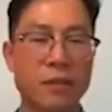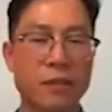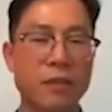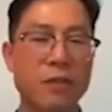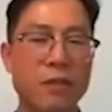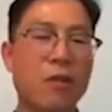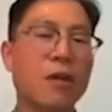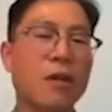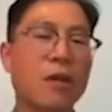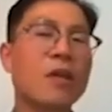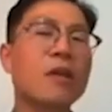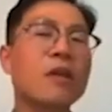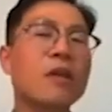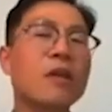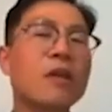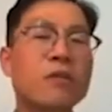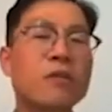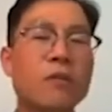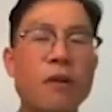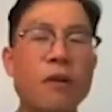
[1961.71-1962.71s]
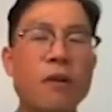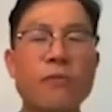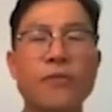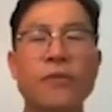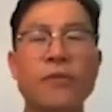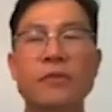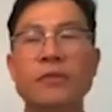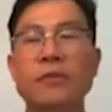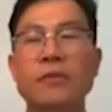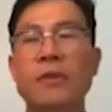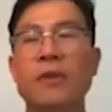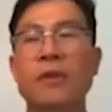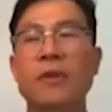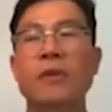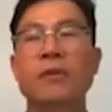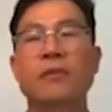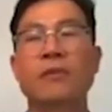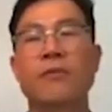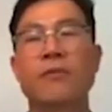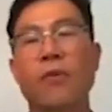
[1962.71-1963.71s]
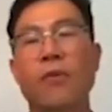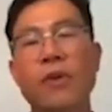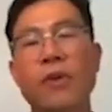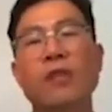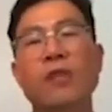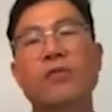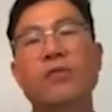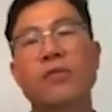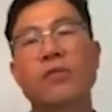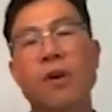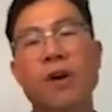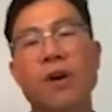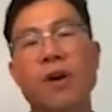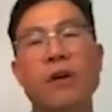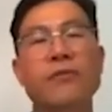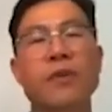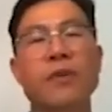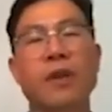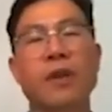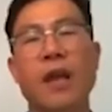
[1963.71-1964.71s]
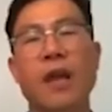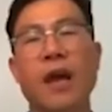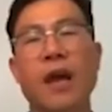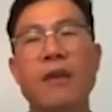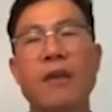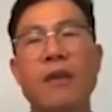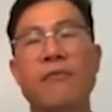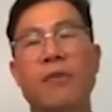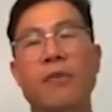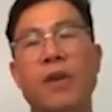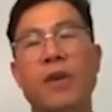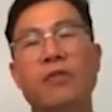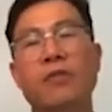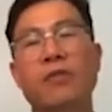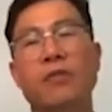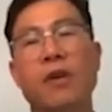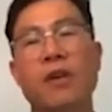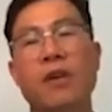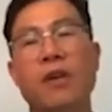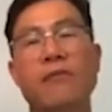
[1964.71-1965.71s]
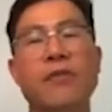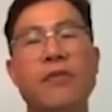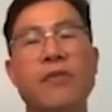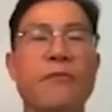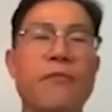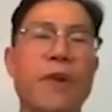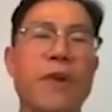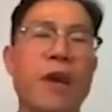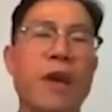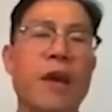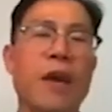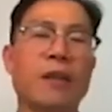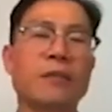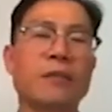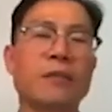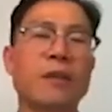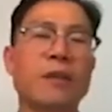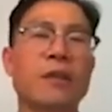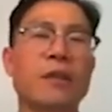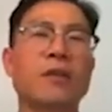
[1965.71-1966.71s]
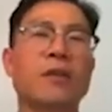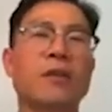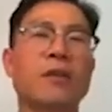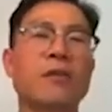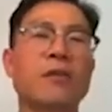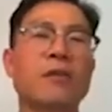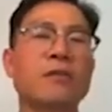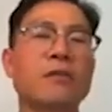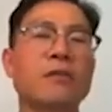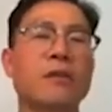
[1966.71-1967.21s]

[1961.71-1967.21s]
You know, he often forget to turn off the light, forget to turn off the fan, you know,